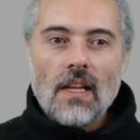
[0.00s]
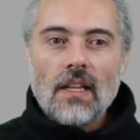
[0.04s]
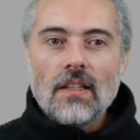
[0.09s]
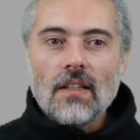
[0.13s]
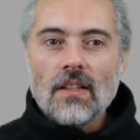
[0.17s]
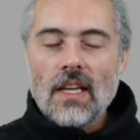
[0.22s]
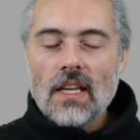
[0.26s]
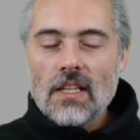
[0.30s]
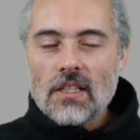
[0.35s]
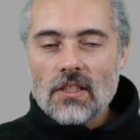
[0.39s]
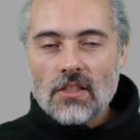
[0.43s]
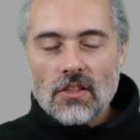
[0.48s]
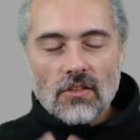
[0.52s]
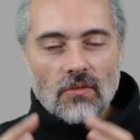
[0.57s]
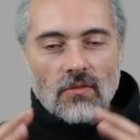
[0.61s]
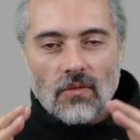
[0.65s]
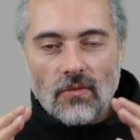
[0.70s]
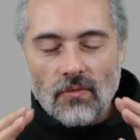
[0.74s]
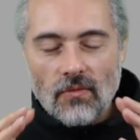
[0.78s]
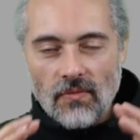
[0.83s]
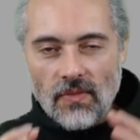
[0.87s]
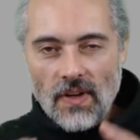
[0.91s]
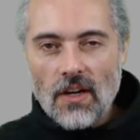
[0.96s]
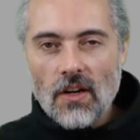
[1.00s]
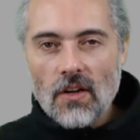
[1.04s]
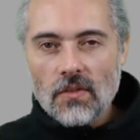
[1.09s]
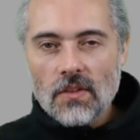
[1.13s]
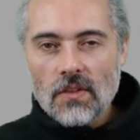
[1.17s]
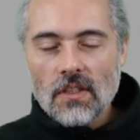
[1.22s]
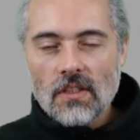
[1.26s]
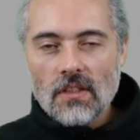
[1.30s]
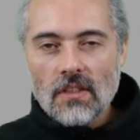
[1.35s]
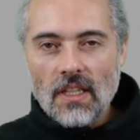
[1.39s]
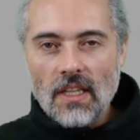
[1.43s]
Now, that's very
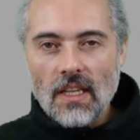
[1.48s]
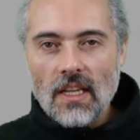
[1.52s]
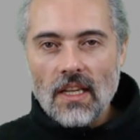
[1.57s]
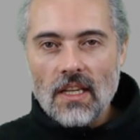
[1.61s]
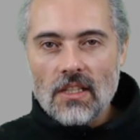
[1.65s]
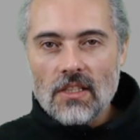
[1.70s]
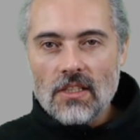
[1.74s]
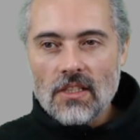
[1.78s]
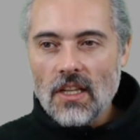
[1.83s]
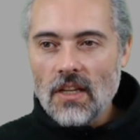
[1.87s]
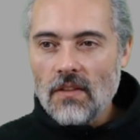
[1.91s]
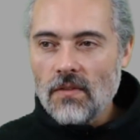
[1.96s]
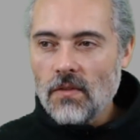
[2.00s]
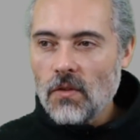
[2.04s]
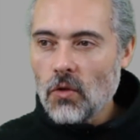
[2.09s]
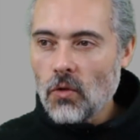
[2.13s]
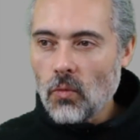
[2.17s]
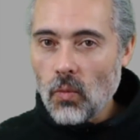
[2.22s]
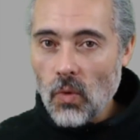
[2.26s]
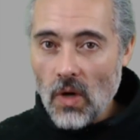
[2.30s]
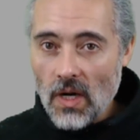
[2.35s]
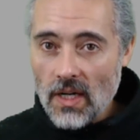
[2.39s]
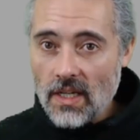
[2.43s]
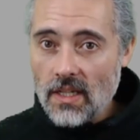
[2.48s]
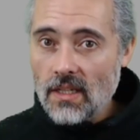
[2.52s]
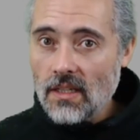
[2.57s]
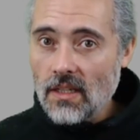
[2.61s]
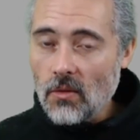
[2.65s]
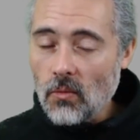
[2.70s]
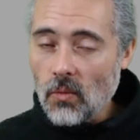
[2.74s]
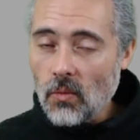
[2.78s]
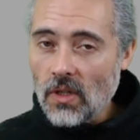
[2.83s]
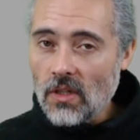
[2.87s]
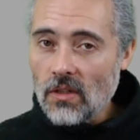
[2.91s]
often the case if you're working
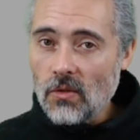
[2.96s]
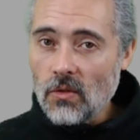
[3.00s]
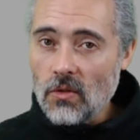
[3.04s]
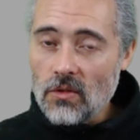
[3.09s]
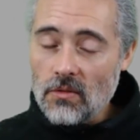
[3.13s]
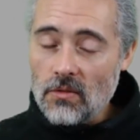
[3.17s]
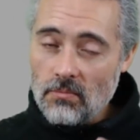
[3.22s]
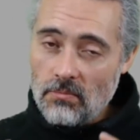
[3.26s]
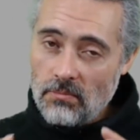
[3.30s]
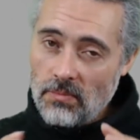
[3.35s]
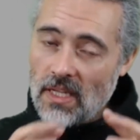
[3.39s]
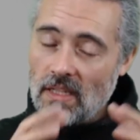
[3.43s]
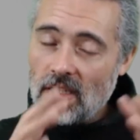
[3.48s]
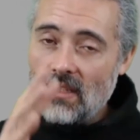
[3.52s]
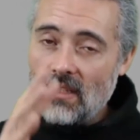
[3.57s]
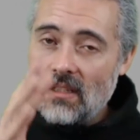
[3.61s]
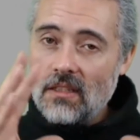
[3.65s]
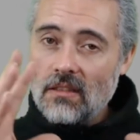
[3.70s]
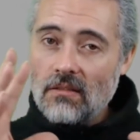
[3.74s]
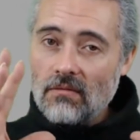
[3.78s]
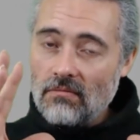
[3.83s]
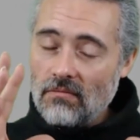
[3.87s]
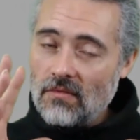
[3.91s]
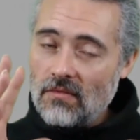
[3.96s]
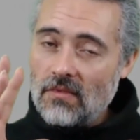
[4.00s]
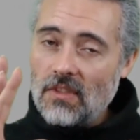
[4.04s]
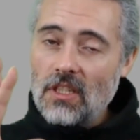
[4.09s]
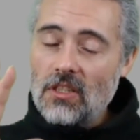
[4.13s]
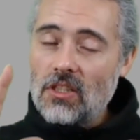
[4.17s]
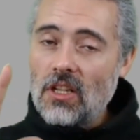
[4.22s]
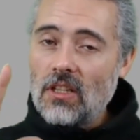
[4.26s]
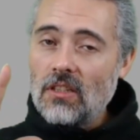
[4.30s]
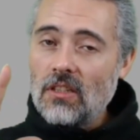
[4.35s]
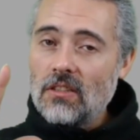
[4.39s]
at one of those big
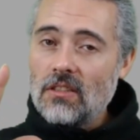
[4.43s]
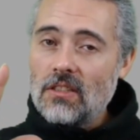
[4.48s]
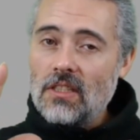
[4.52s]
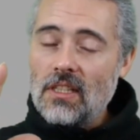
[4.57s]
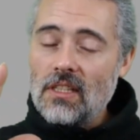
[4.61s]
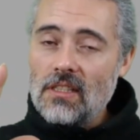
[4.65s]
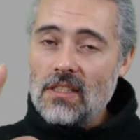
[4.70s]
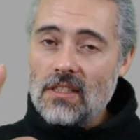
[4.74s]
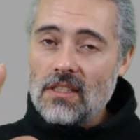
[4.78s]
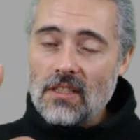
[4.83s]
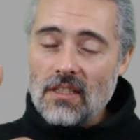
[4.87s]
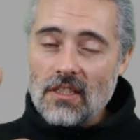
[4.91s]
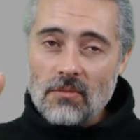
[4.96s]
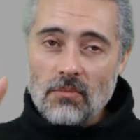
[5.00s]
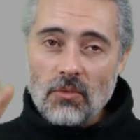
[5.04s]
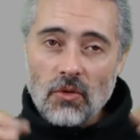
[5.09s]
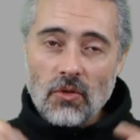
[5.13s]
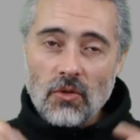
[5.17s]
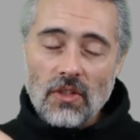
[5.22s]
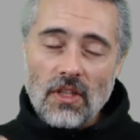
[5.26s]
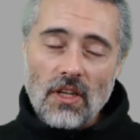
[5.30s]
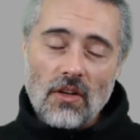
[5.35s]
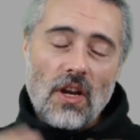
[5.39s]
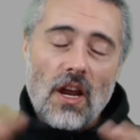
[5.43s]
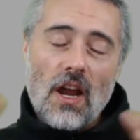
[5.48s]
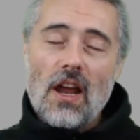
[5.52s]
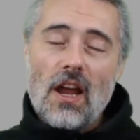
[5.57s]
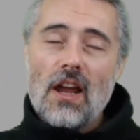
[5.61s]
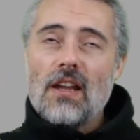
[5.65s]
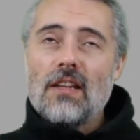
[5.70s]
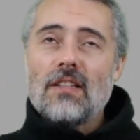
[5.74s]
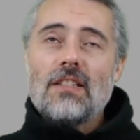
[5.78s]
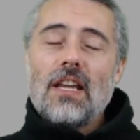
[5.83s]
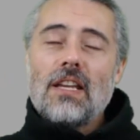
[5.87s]
consultancies that's putting out,
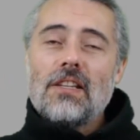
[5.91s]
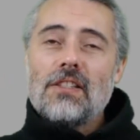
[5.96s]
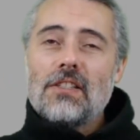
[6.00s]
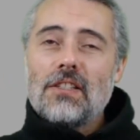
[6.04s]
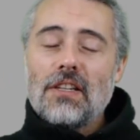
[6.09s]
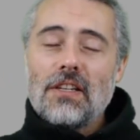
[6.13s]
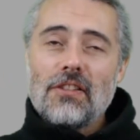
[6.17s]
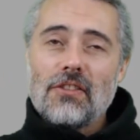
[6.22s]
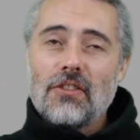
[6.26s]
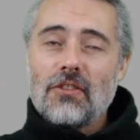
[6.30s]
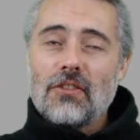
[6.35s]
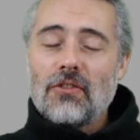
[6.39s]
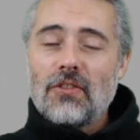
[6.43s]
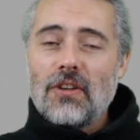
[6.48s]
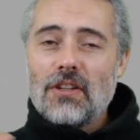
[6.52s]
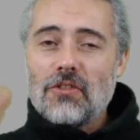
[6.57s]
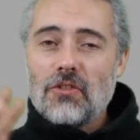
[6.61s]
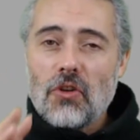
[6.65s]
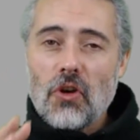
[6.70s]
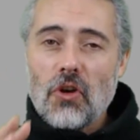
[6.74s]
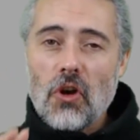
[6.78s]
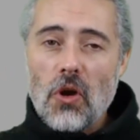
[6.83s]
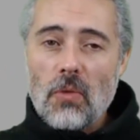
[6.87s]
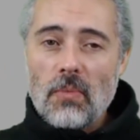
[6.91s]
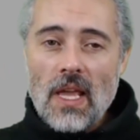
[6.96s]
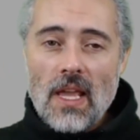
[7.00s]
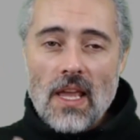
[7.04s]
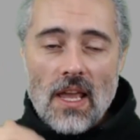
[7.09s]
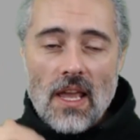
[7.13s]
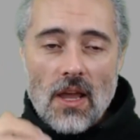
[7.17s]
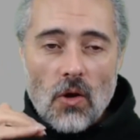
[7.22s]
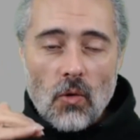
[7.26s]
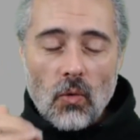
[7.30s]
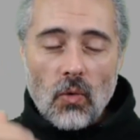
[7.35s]
"Hi, testing is a great job,"
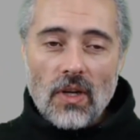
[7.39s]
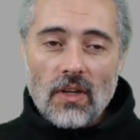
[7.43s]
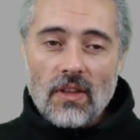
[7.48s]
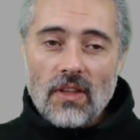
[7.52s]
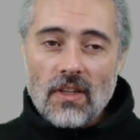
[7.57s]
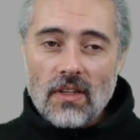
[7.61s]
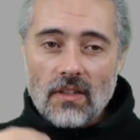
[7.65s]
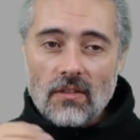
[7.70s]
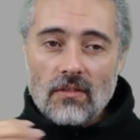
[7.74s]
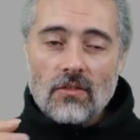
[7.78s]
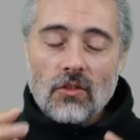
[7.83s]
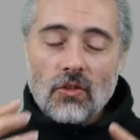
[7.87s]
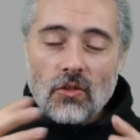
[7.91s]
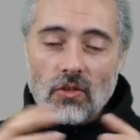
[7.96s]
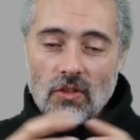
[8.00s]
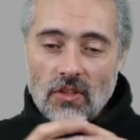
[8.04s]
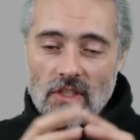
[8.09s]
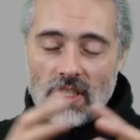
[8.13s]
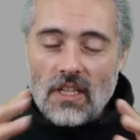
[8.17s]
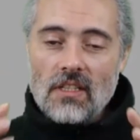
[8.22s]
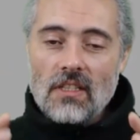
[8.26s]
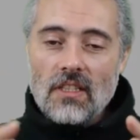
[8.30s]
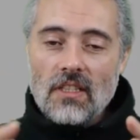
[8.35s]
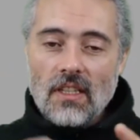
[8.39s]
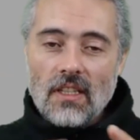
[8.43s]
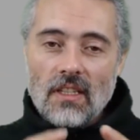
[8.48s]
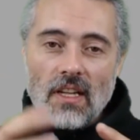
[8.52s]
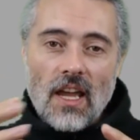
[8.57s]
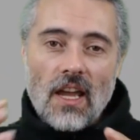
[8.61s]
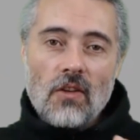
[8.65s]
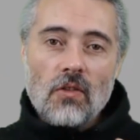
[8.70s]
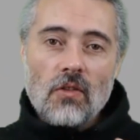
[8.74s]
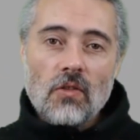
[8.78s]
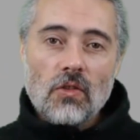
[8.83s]
where you're essentially
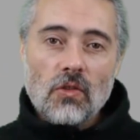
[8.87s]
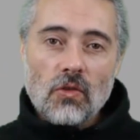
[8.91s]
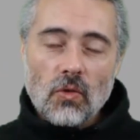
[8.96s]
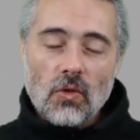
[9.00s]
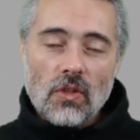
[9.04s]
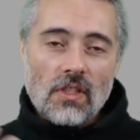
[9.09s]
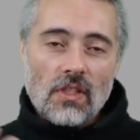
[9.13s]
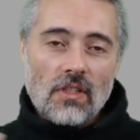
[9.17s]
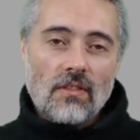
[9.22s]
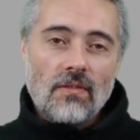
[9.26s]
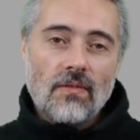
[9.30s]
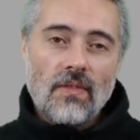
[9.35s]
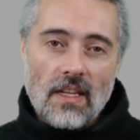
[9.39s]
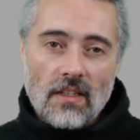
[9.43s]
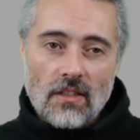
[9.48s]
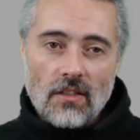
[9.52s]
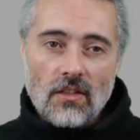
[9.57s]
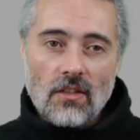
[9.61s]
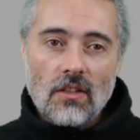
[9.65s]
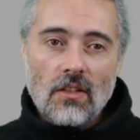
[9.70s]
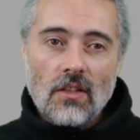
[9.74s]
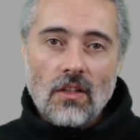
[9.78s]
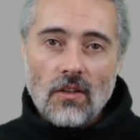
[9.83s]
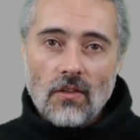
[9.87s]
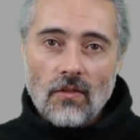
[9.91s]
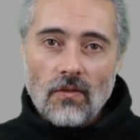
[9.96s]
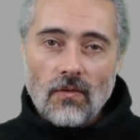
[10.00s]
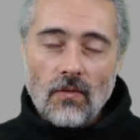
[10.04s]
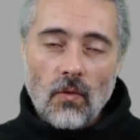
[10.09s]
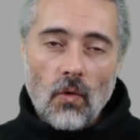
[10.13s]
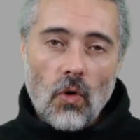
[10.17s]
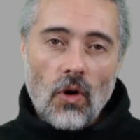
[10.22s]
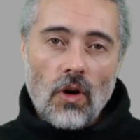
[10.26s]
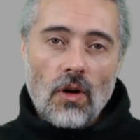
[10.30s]
an outsourced vendor
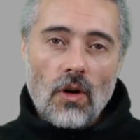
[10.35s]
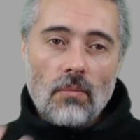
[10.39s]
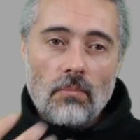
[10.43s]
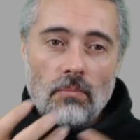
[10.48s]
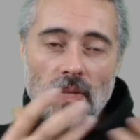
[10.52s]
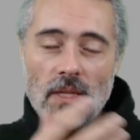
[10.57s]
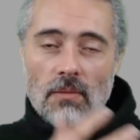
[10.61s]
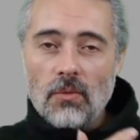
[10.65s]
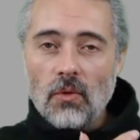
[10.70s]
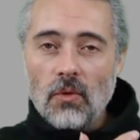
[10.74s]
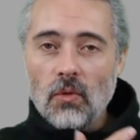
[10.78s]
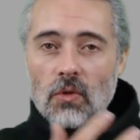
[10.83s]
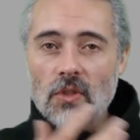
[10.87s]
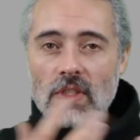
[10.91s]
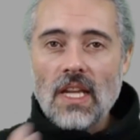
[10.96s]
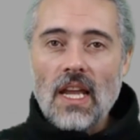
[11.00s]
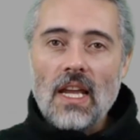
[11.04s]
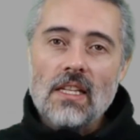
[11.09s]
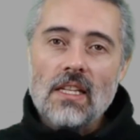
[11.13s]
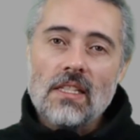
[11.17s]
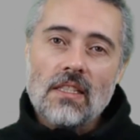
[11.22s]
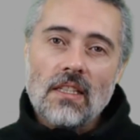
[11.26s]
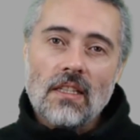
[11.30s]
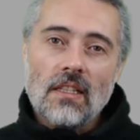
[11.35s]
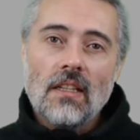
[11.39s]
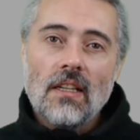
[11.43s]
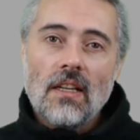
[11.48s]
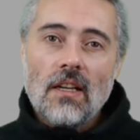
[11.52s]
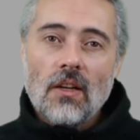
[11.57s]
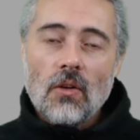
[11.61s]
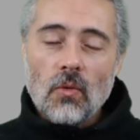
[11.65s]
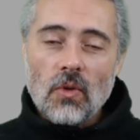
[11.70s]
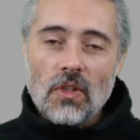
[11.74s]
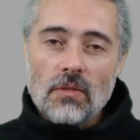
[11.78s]
for people's testing,
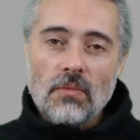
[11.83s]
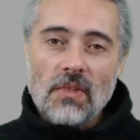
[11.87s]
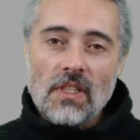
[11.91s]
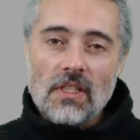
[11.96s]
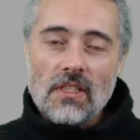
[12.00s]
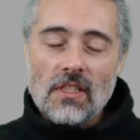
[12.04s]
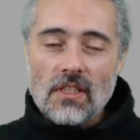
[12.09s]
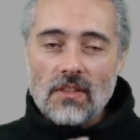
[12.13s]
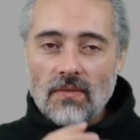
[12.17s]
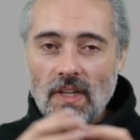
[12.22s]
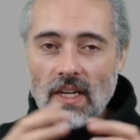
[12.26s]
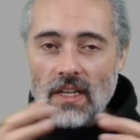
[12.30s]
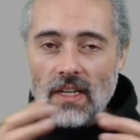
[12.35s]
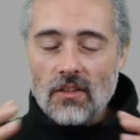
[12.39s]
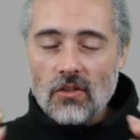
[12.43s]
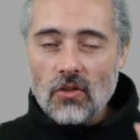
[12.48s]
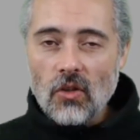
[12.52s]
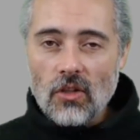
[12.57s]
which means it's very